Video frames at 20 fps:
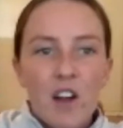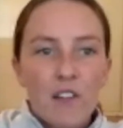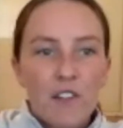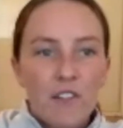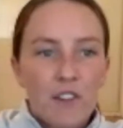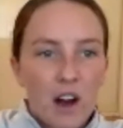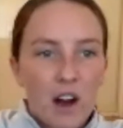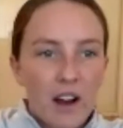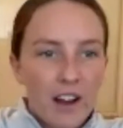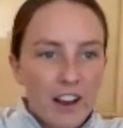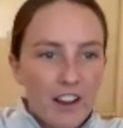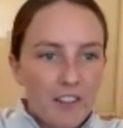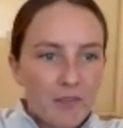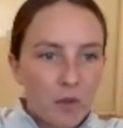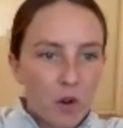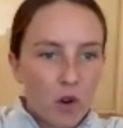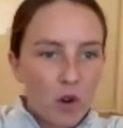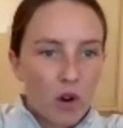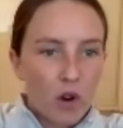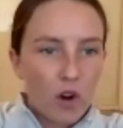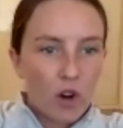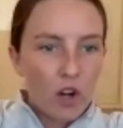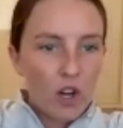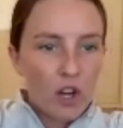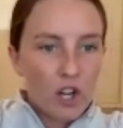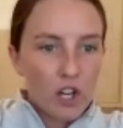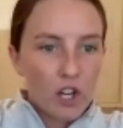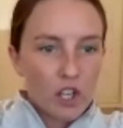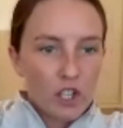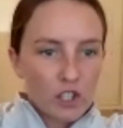5 more.
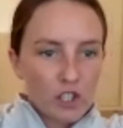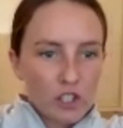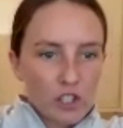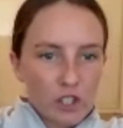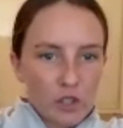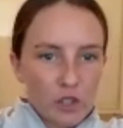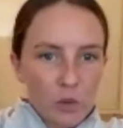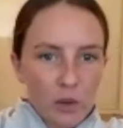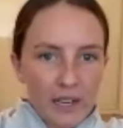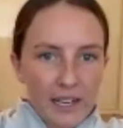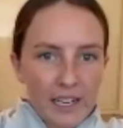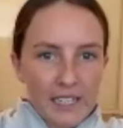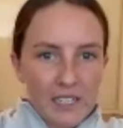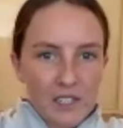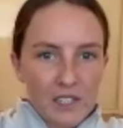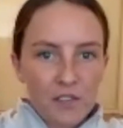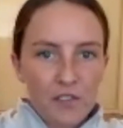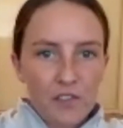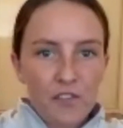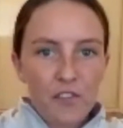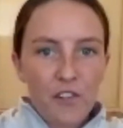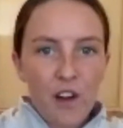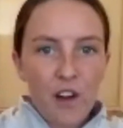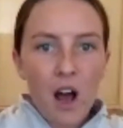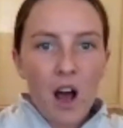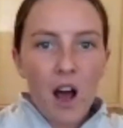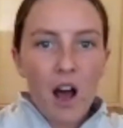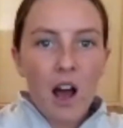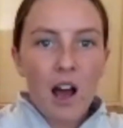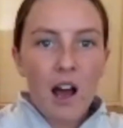Squeeze.
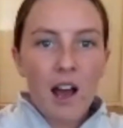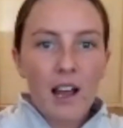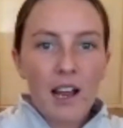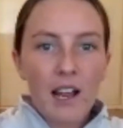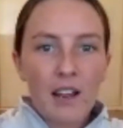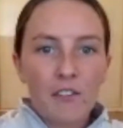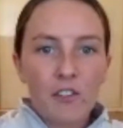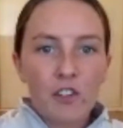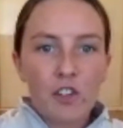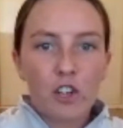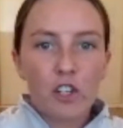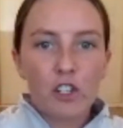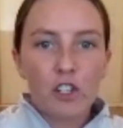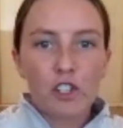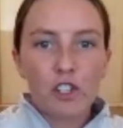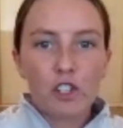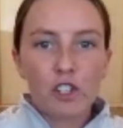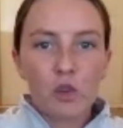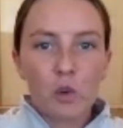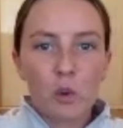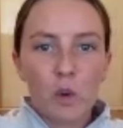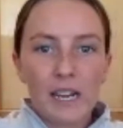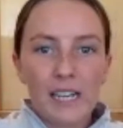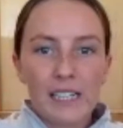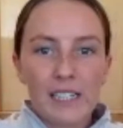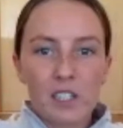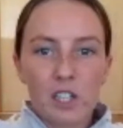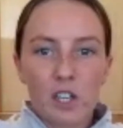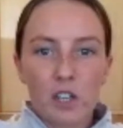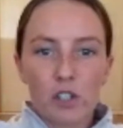5. Good.
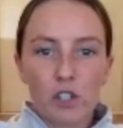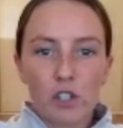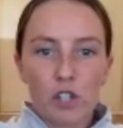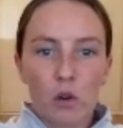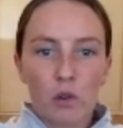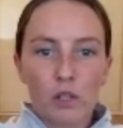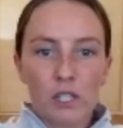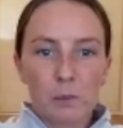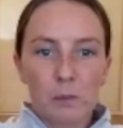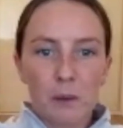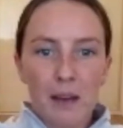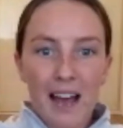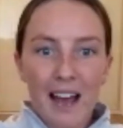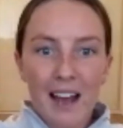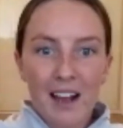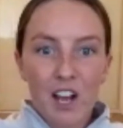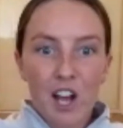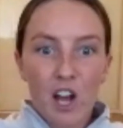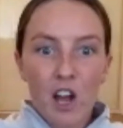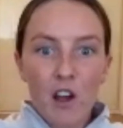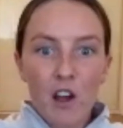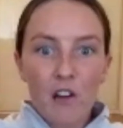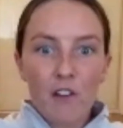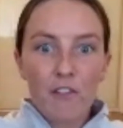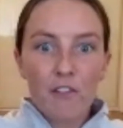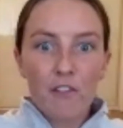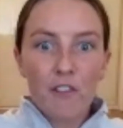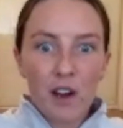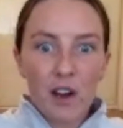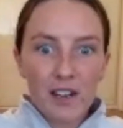Squeezing those shoulders back.
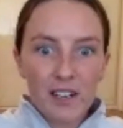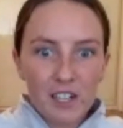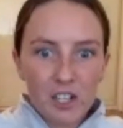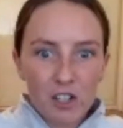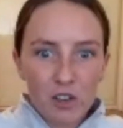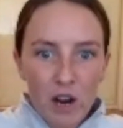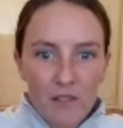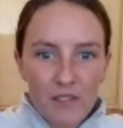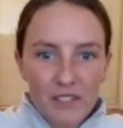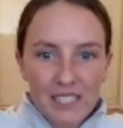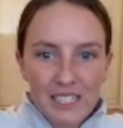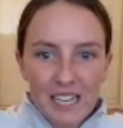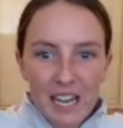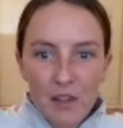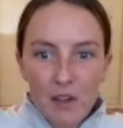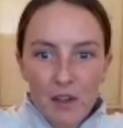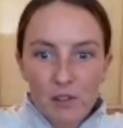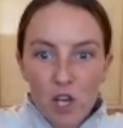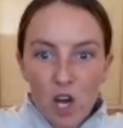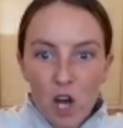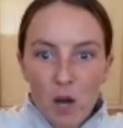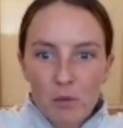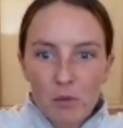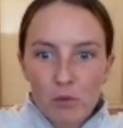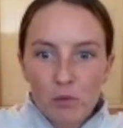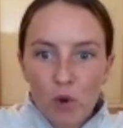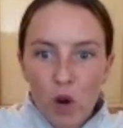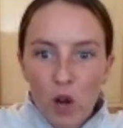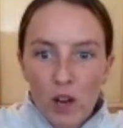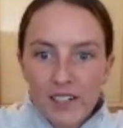Fight the gravity. Get those
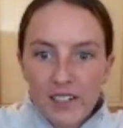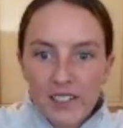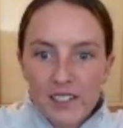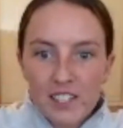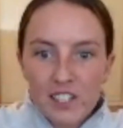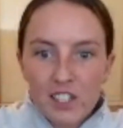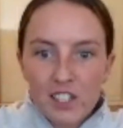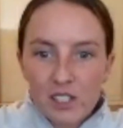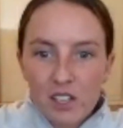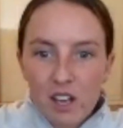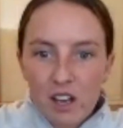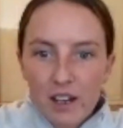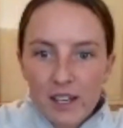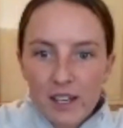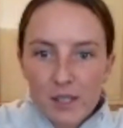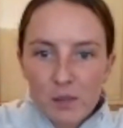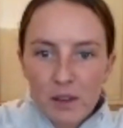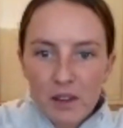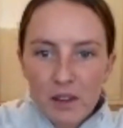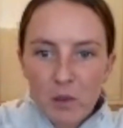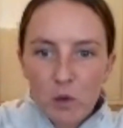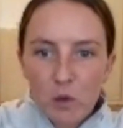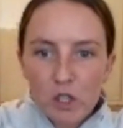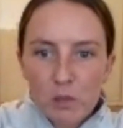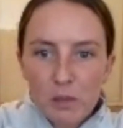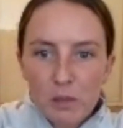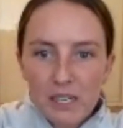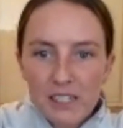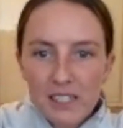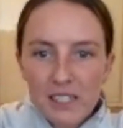arms right to your side where they would
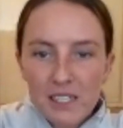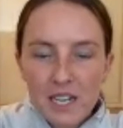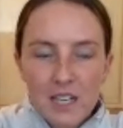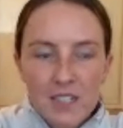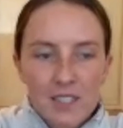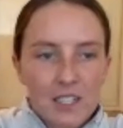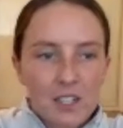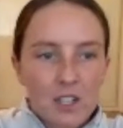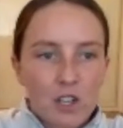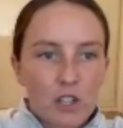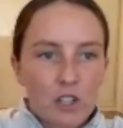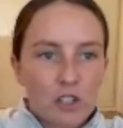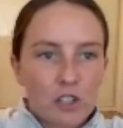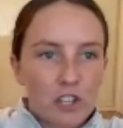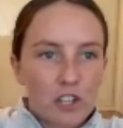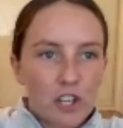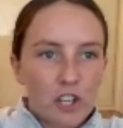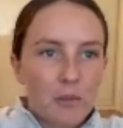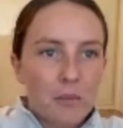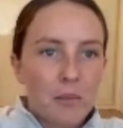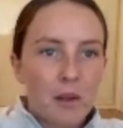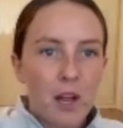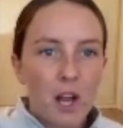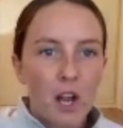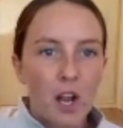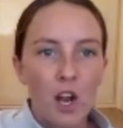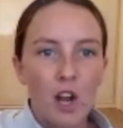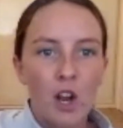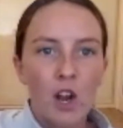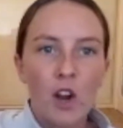be in your dancing costume.
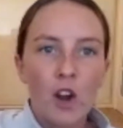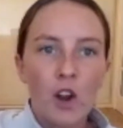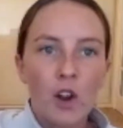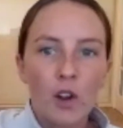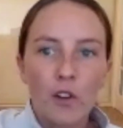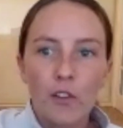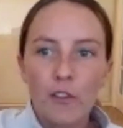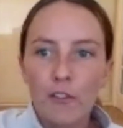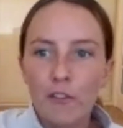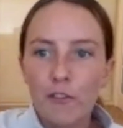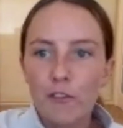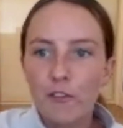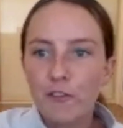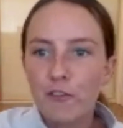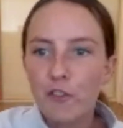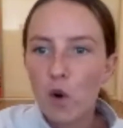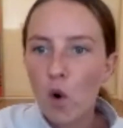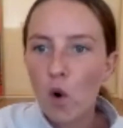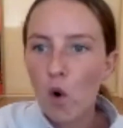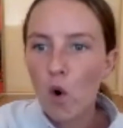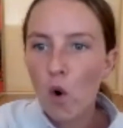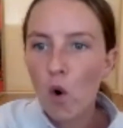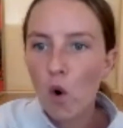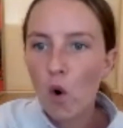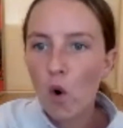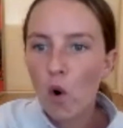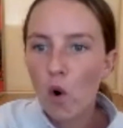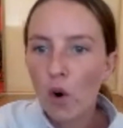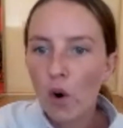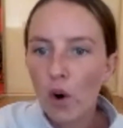
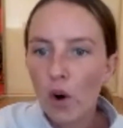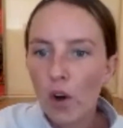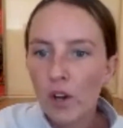4.